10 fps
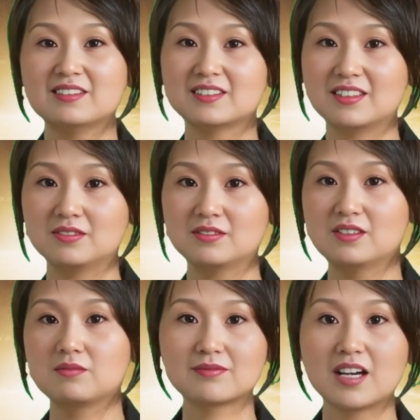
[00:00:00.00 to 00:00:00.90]
some of
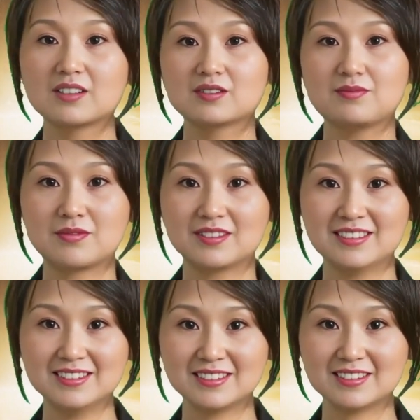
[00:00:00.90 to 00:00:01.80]
which have already
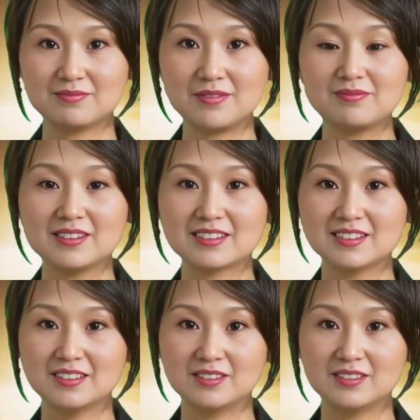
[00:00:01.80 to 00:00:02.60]
begun construction.